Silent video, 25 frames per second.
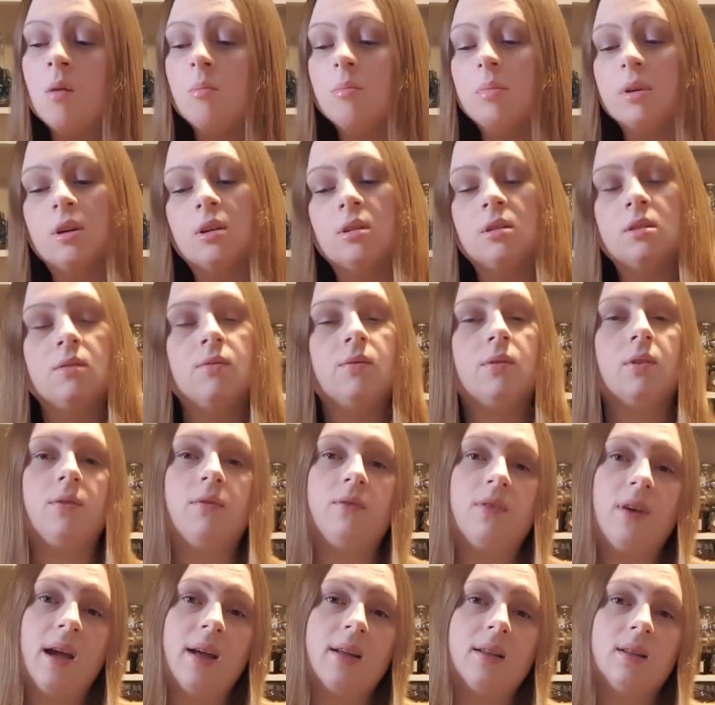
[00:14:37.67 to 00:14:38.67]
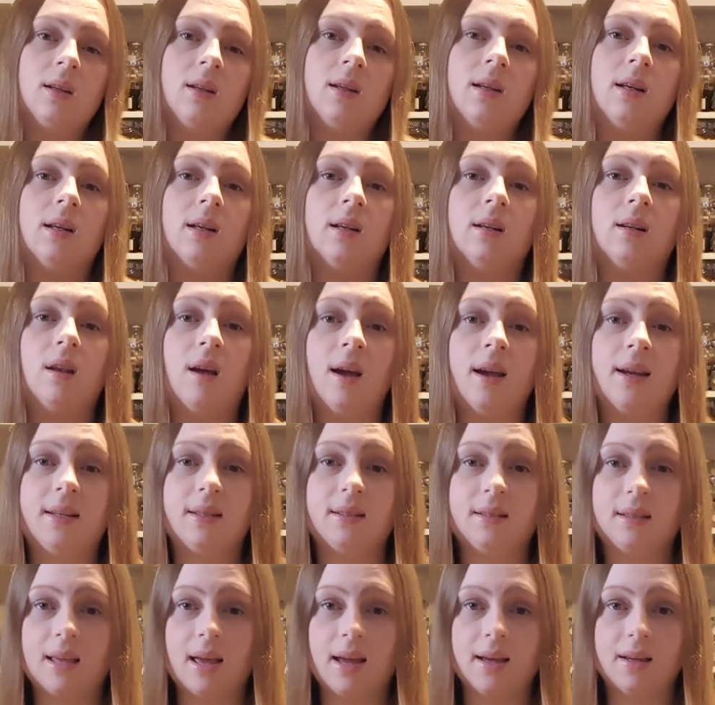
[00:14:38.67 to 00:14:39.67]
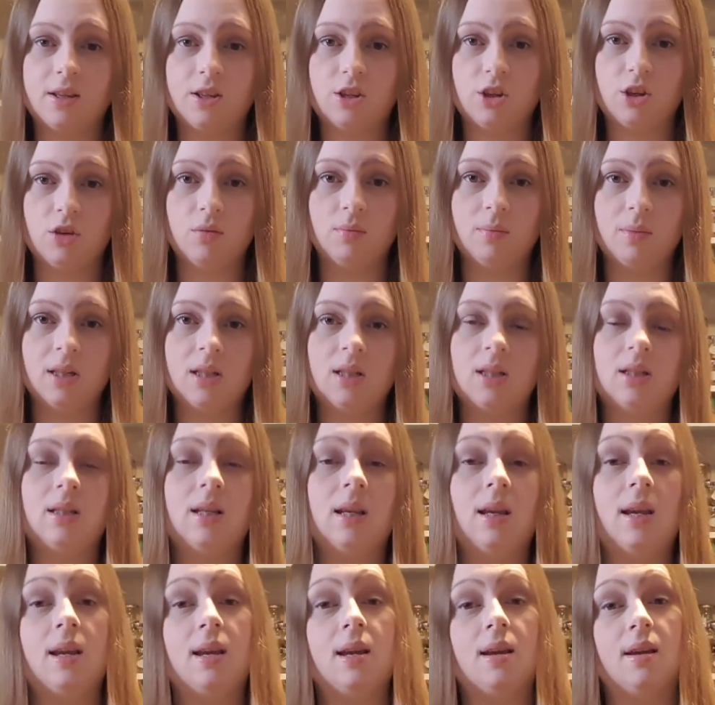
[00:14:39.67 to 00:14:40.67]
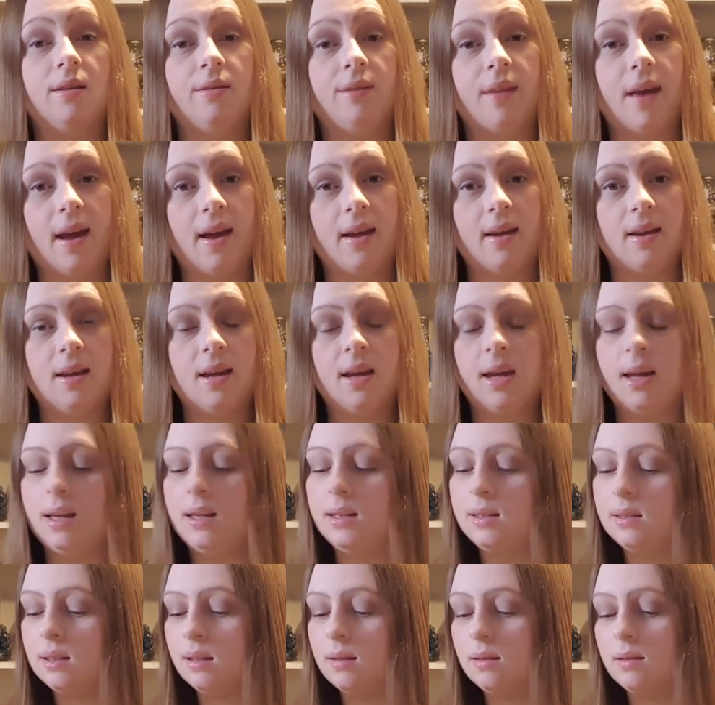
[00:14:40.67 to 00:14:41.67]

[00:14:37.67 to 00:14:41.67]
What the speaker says: because of the fact that it likes that humidity and that heat,